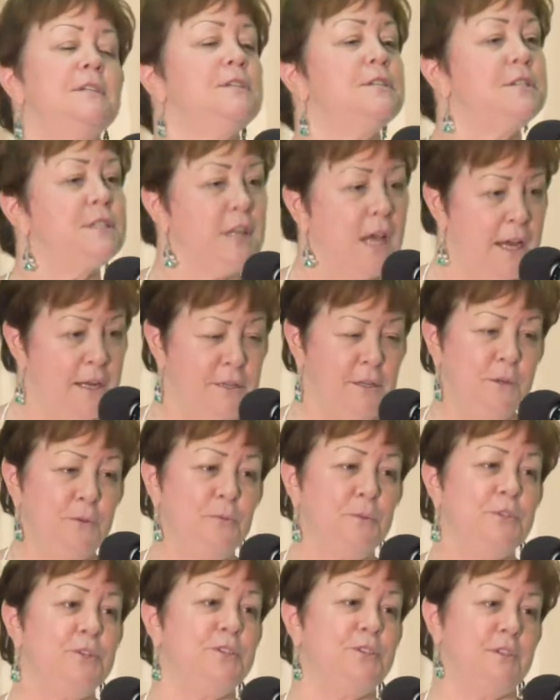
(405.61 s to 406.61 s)
Side
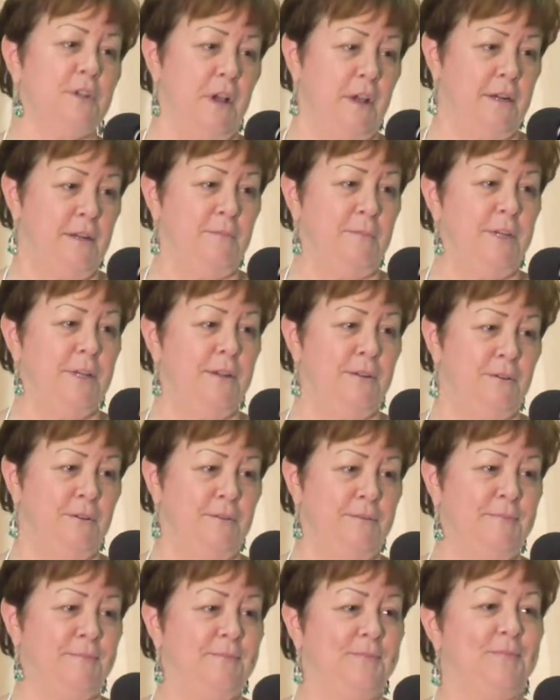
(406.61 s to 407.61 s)
note, which is not in
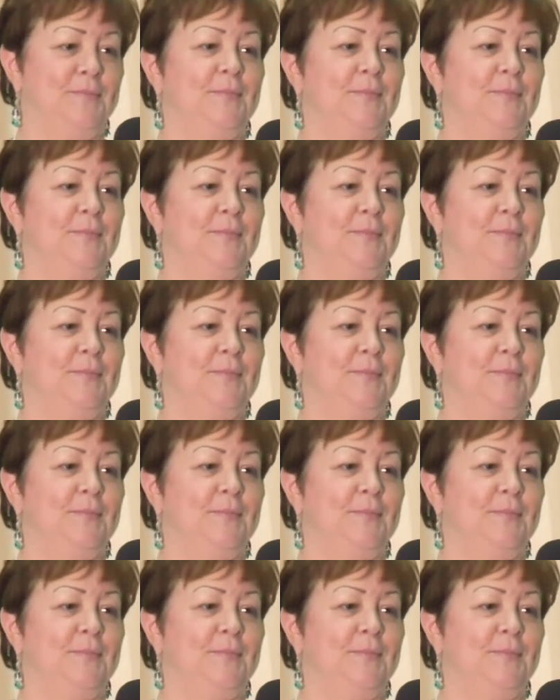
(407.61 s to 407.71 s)
here,